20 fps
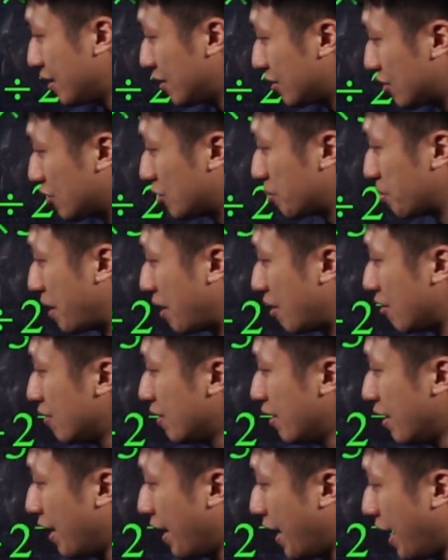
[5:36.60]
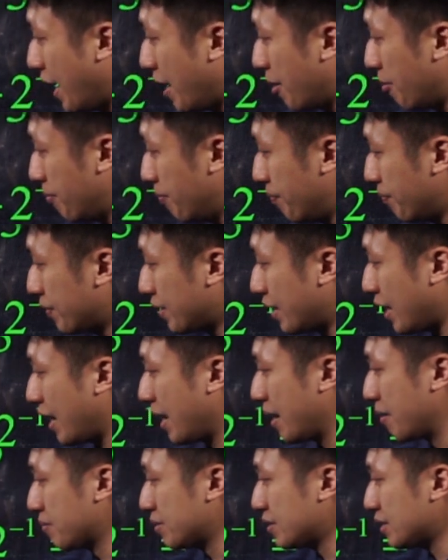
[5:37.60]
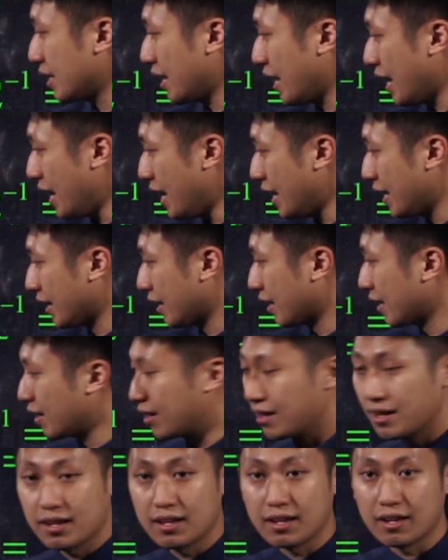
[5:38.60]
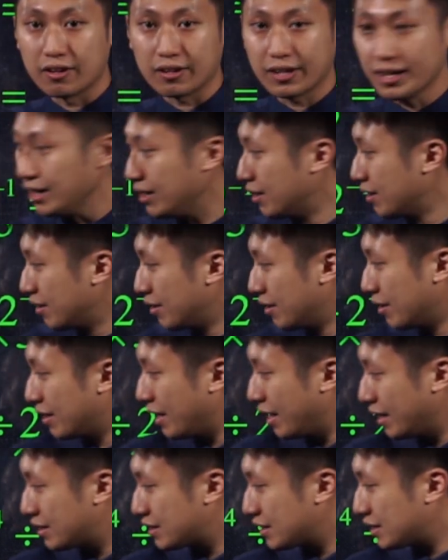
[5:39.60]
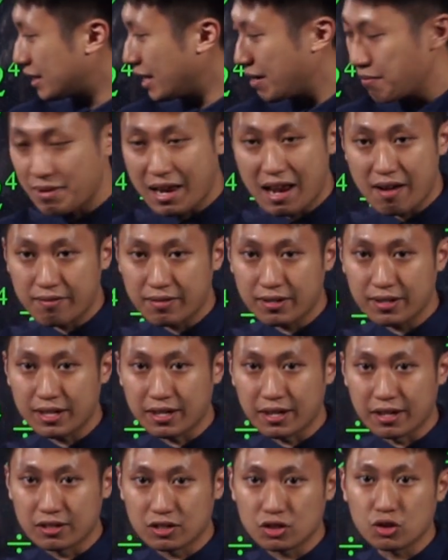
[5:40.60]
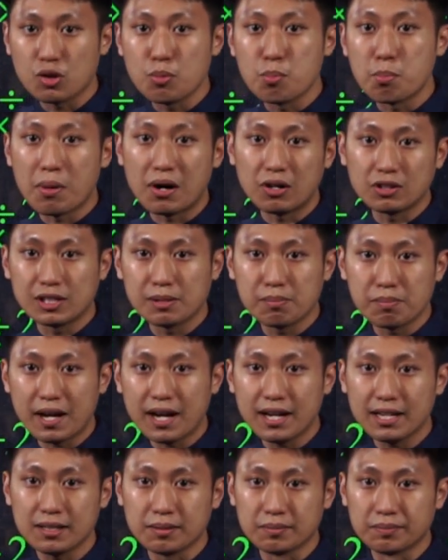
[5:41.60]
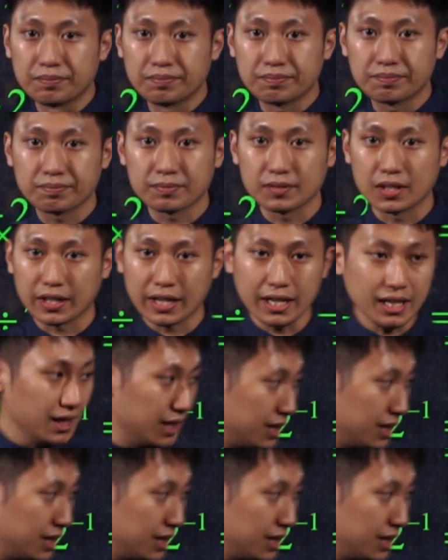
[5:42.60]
to the power m times n. Okay, it's the same level here, so you multiply them. Okay,